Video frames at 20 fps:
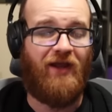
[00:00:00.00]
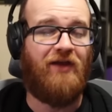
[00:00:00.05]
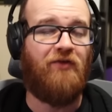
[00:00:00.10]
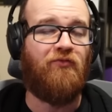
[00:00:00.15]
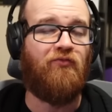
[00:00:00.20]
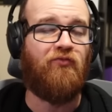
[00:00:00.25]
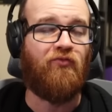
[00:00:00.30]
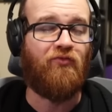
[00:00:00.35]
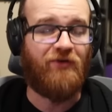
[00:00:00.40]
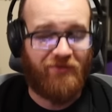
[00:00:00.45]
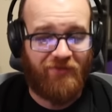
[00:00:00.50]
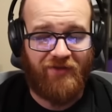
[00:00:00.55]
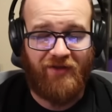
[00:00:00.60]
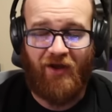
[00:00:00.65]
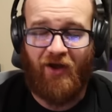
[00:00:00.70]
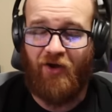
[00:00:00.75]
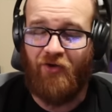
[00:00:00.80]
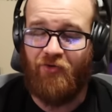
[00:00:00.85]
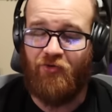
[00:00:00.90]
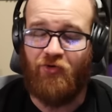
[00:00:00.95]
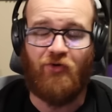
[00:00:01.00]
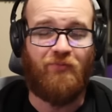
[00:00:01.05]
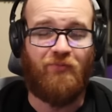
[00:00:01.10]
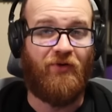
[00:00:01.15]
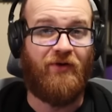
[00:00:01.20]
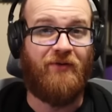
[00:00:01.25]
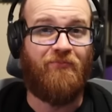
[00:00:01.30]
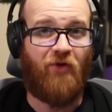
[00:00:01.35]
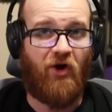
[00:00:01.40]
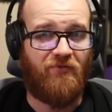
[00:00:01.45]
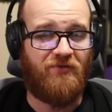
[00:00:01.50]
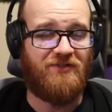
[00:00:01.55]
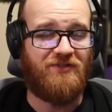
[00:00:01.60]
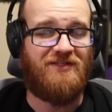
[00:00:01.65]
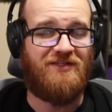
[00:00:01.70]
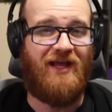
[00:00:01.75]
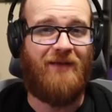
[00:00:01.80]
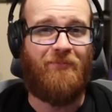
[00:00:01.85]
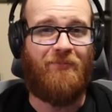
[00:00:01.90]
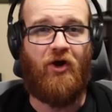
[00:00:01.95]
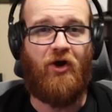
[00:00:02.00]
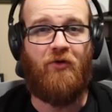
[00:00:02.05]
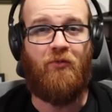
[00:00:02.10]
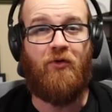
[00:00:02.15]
a really underplayed Marvel Snap card